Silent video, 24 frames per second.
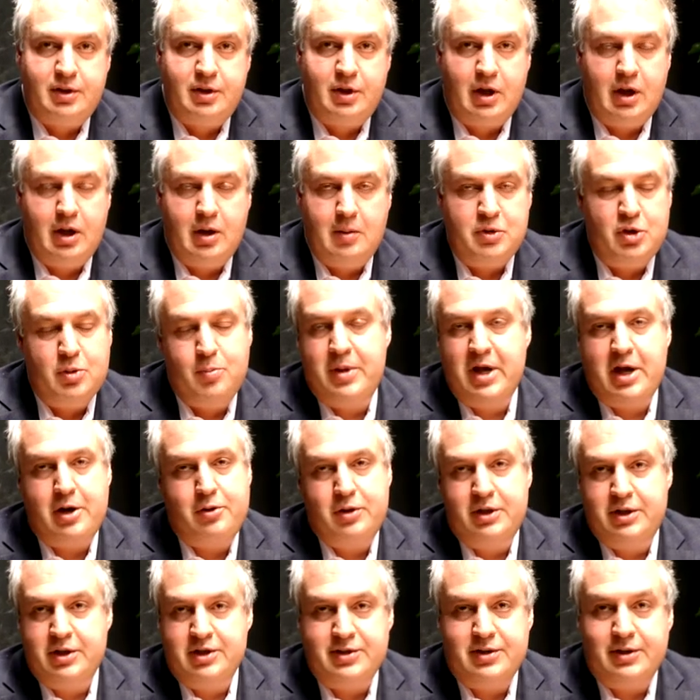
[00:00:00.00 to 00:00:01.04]
um, the
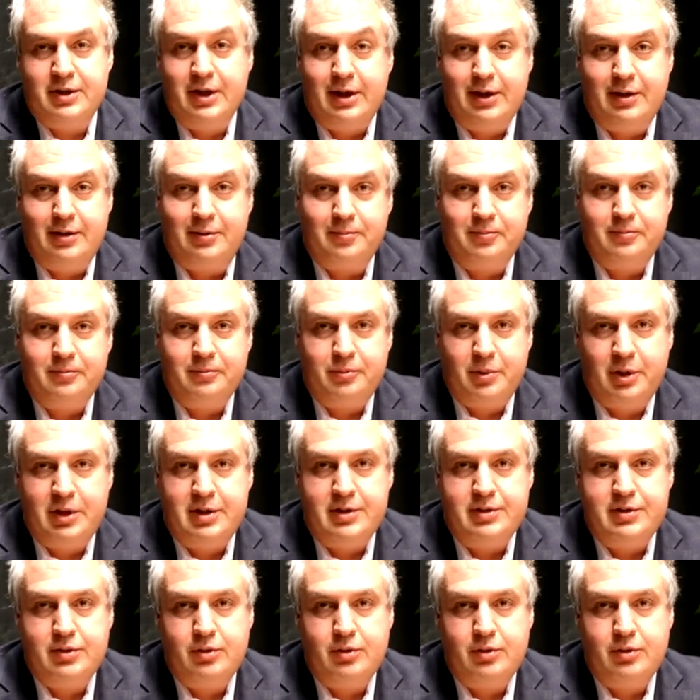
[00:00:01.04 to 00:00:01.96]
battery doesn't die, right?